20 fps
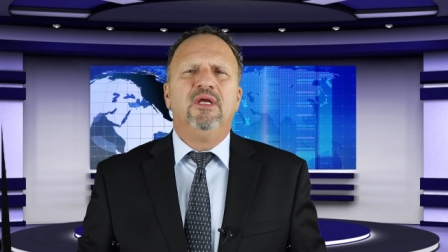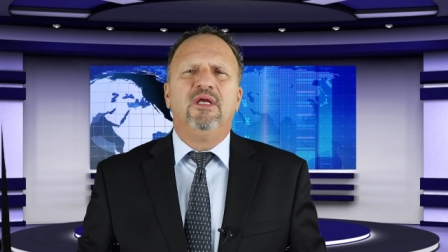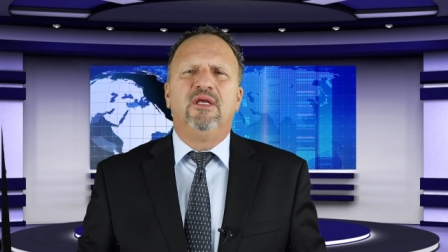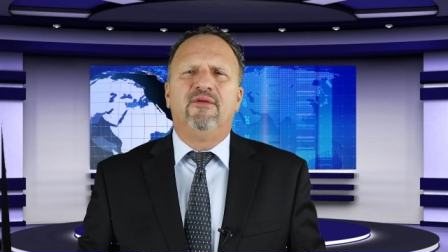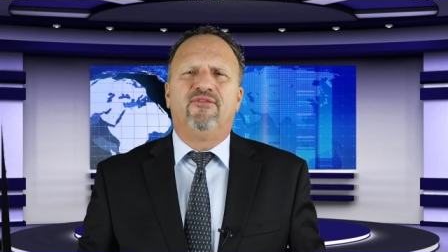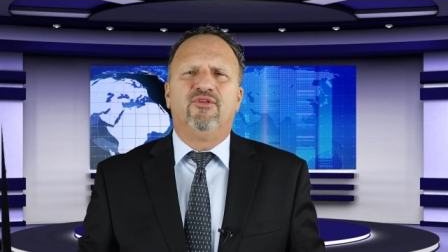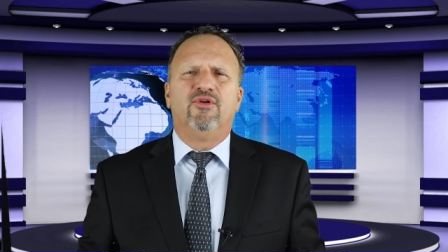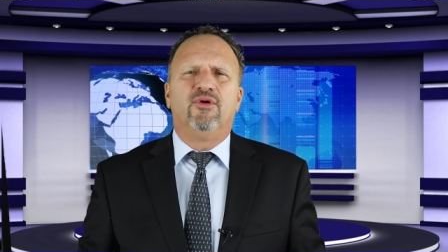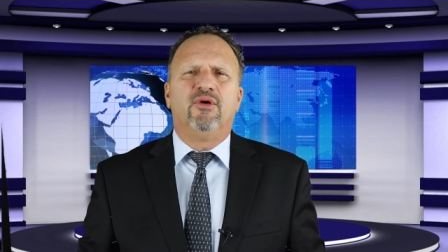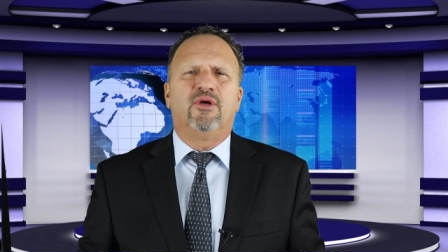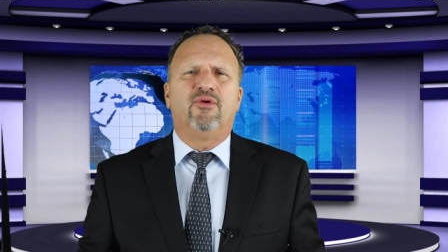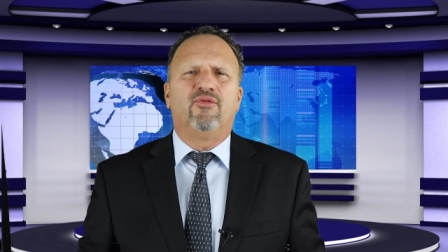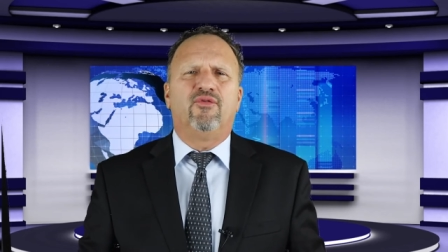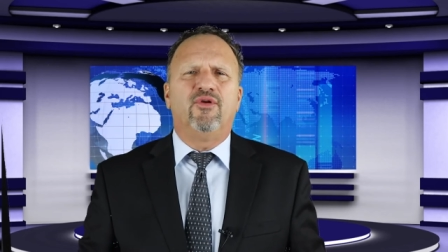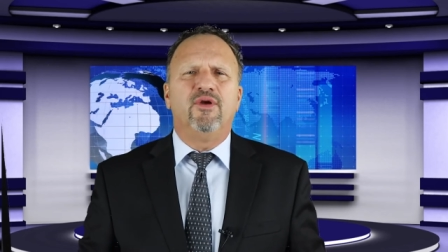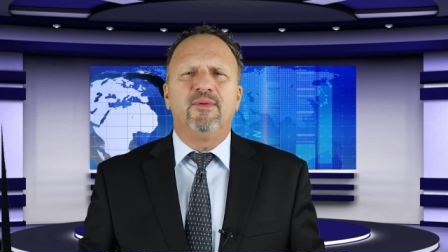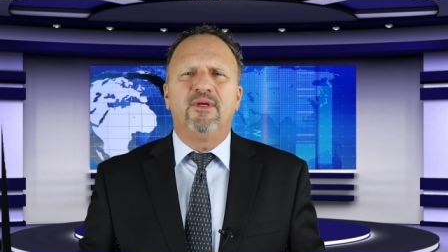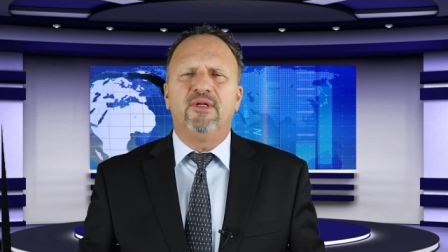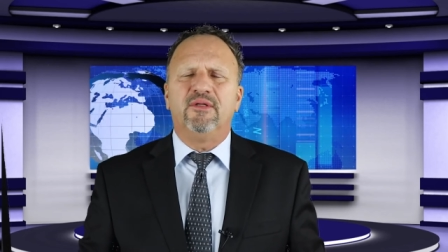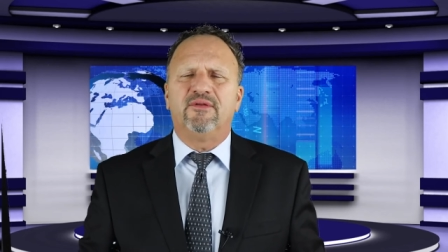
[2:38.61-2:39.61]
If you're a
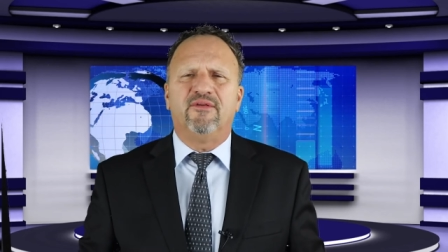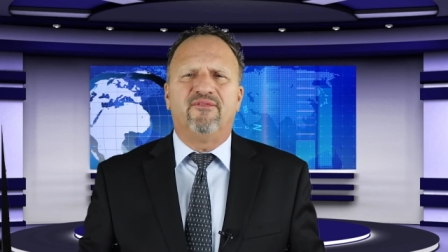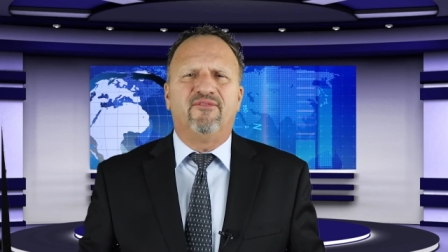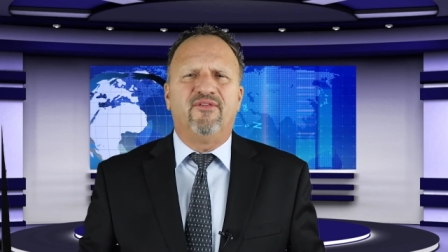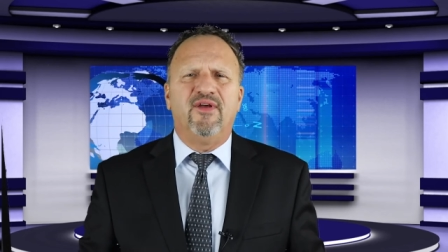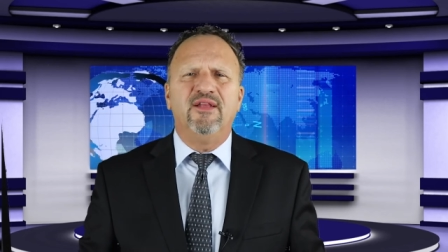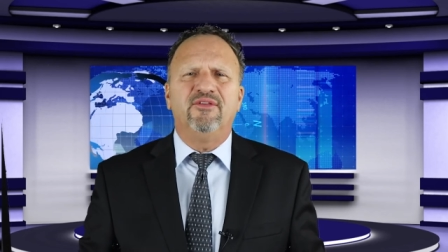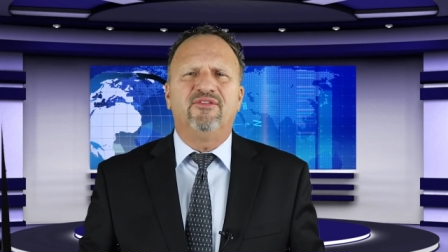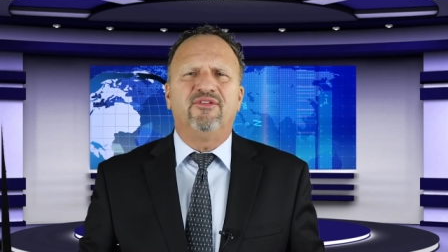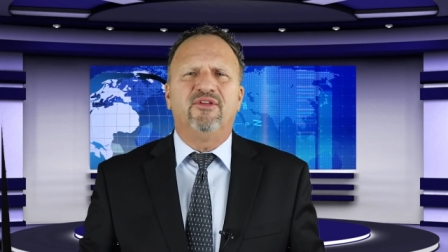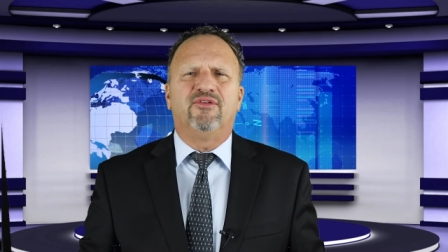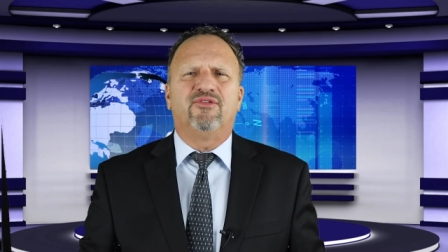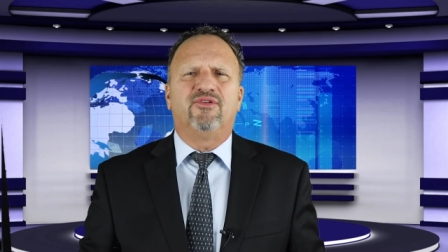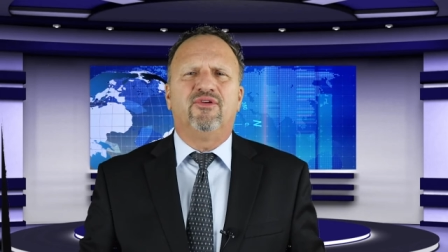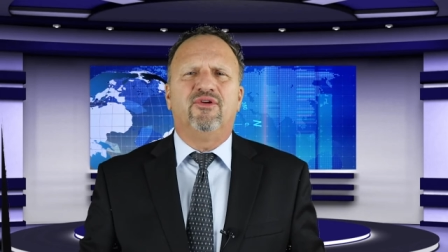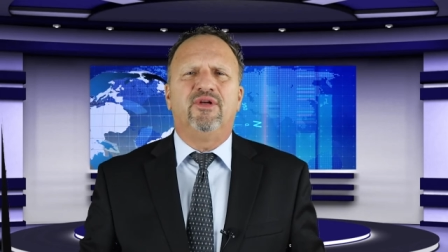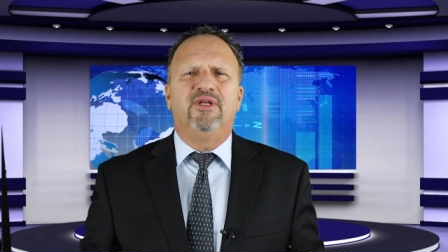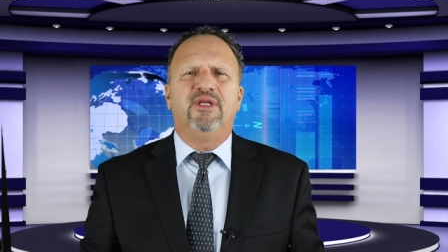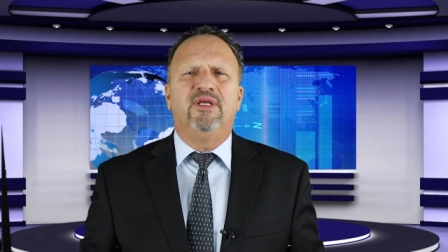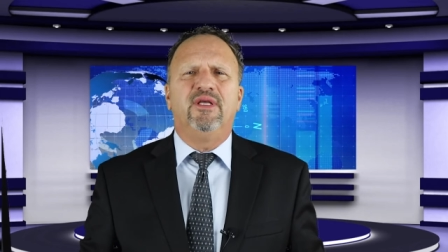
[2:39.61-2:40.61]
criminal defense
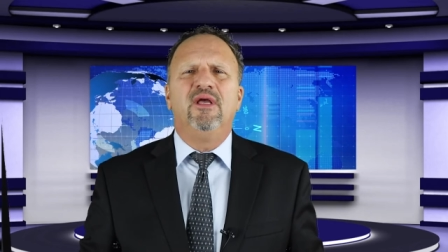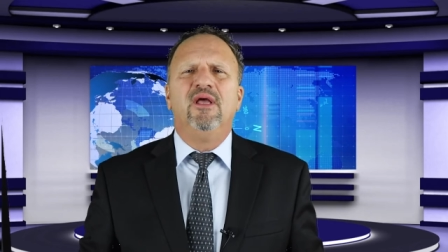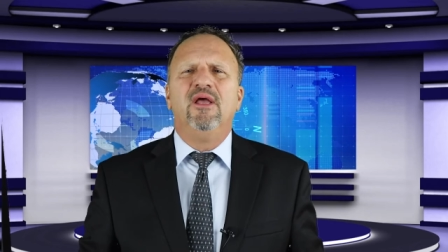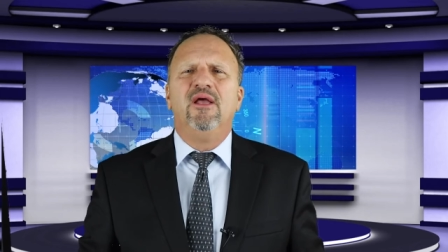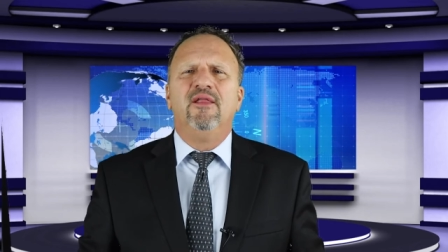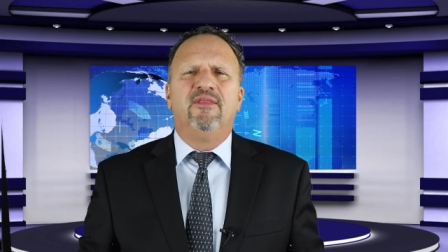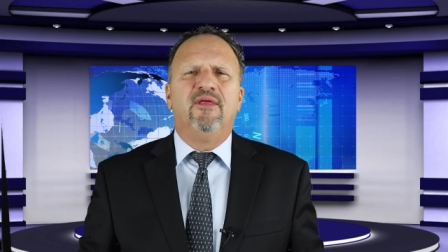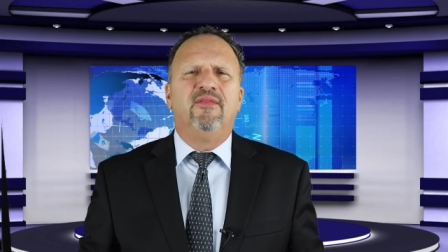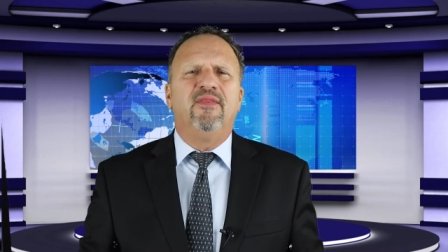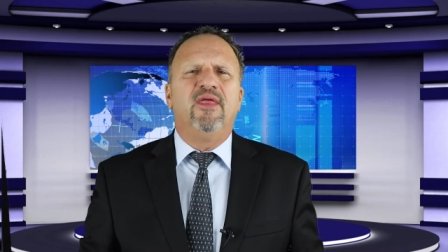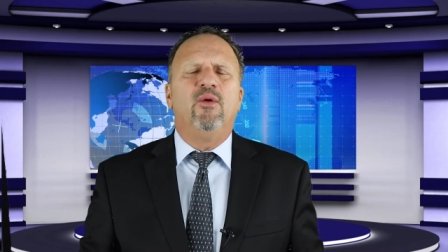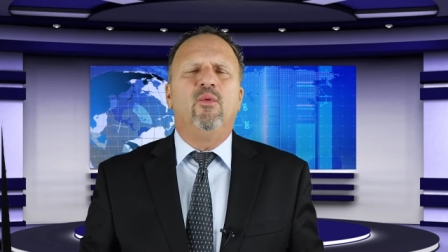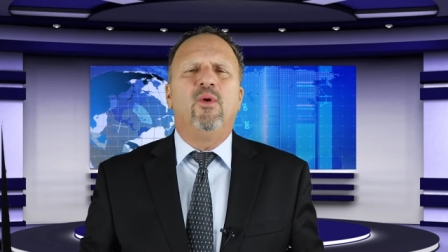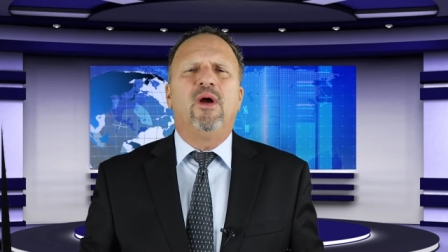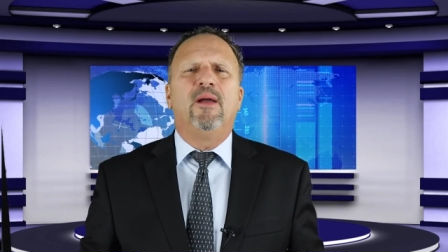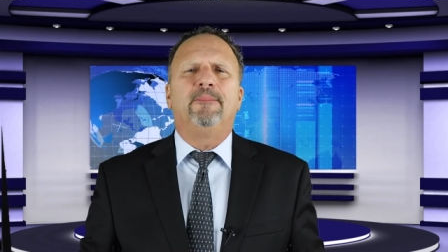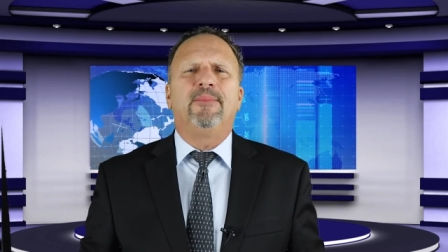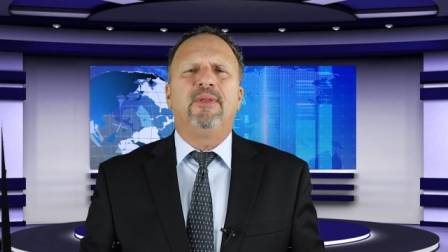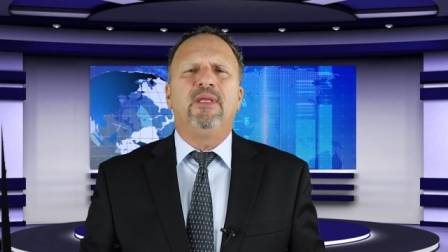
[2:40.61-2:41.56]
attorney, then they want